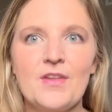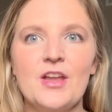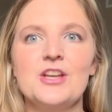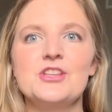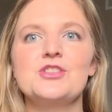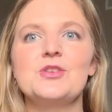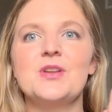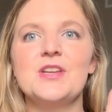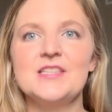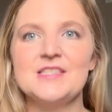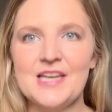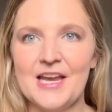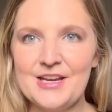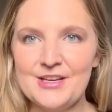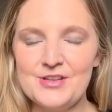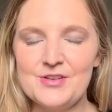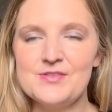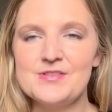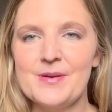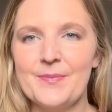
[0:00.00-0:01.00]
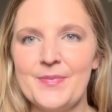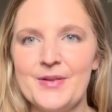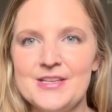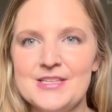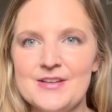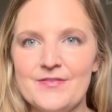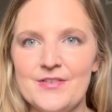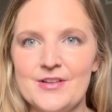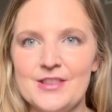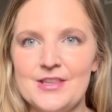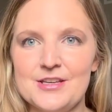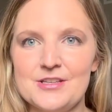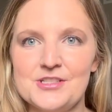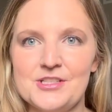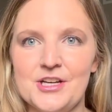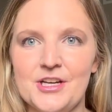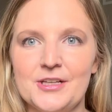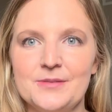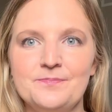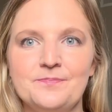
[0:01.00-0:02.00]
so I decided to do something different this
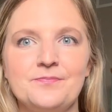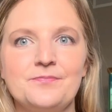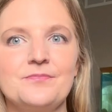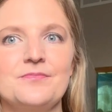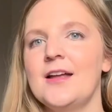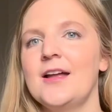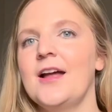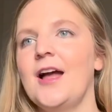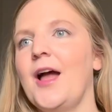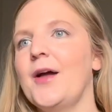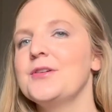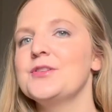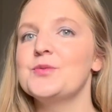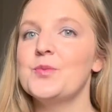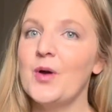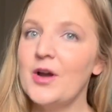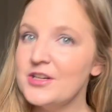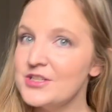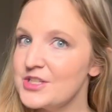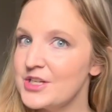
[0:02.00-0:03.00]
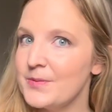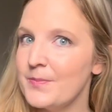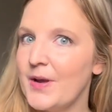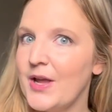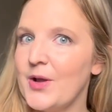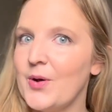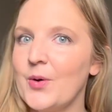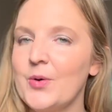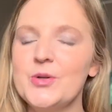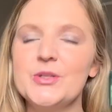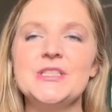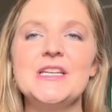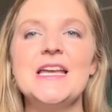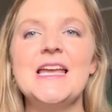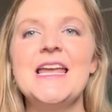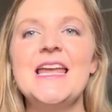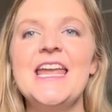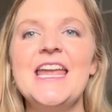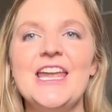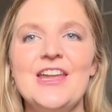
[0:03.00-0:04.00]
year. I was watching my old
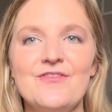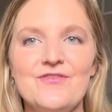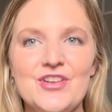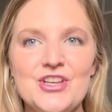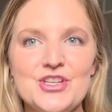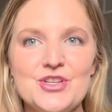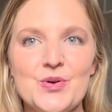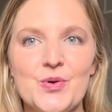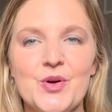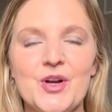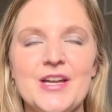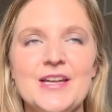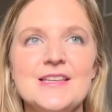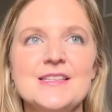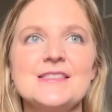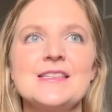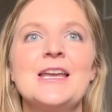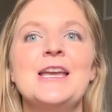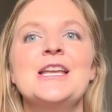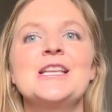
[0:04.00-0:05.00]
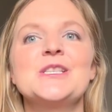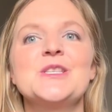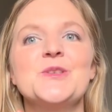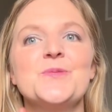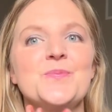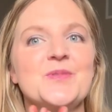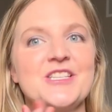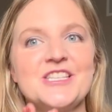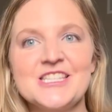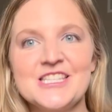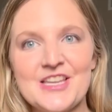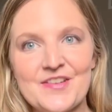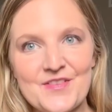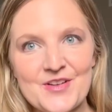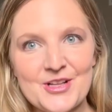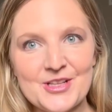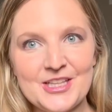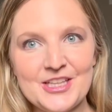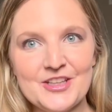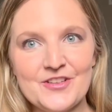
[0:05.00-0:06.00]
inventories,
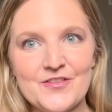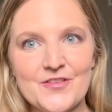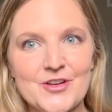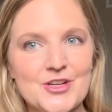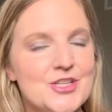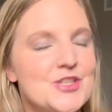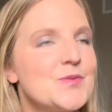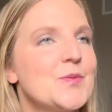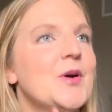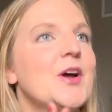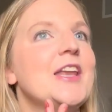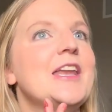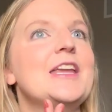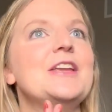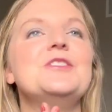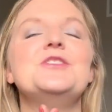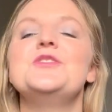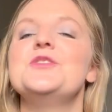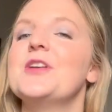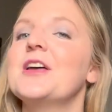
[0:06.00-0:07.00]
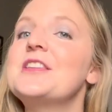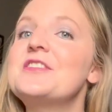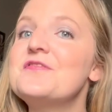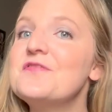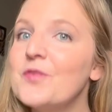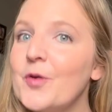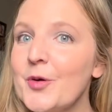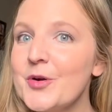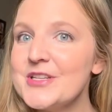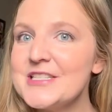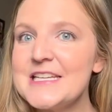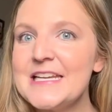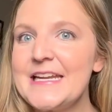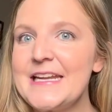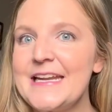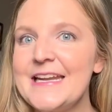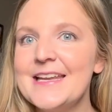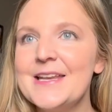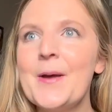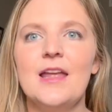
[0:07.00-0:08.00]
specifically the first one in
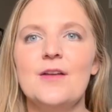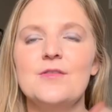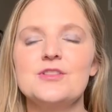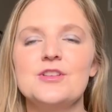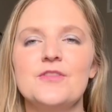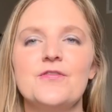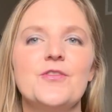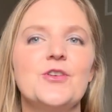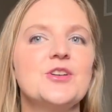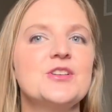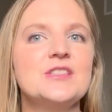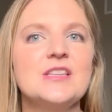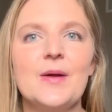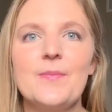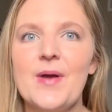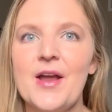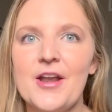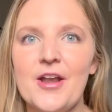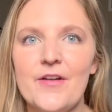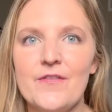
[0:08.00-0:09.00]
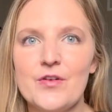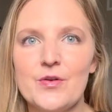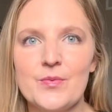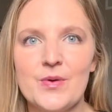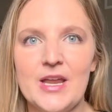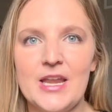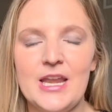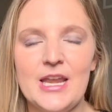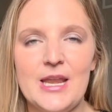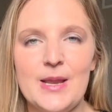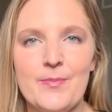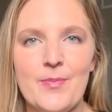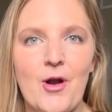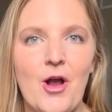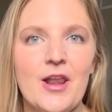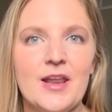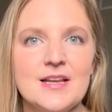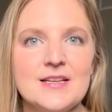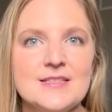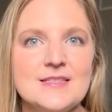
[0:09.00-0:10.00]
2014. It was the first time I'd ever written any
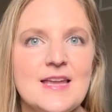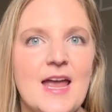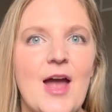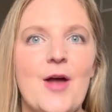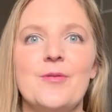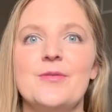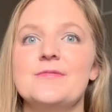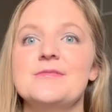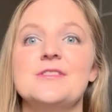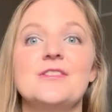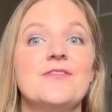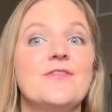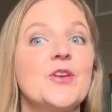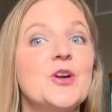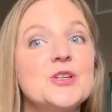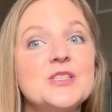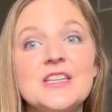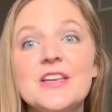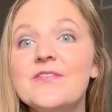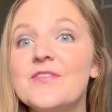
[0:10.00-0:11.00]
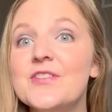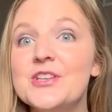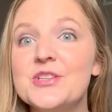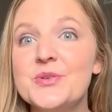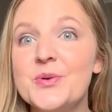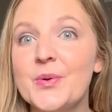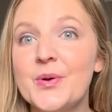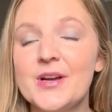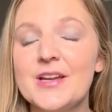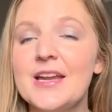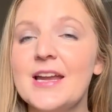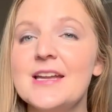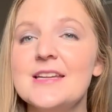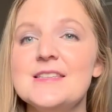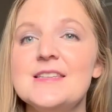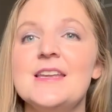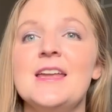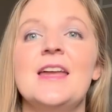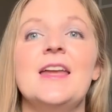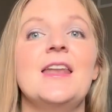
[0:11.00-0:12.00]
products down. It was the first inventory I
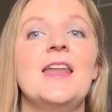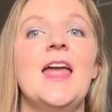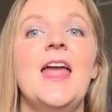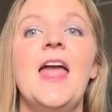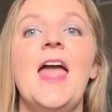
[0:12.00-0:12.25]
did,